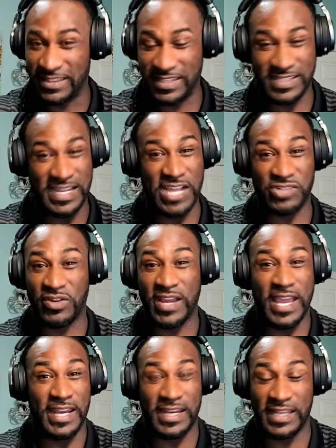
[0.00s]
These guys are
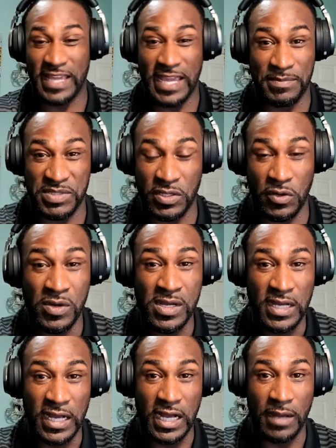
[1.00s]
ahead of the game. So
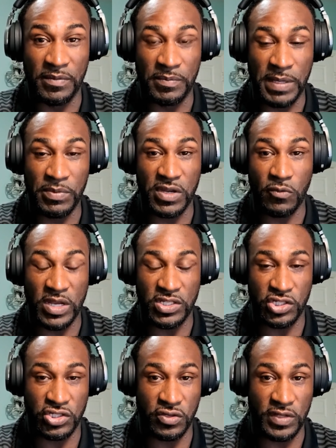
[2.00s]
people can
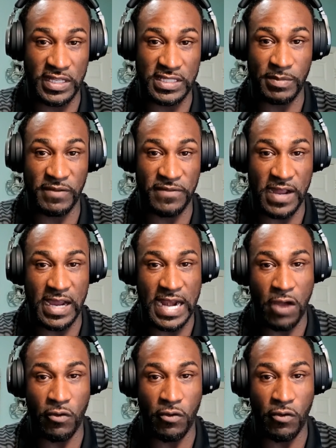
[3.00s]
rest assured that he's going to be fine.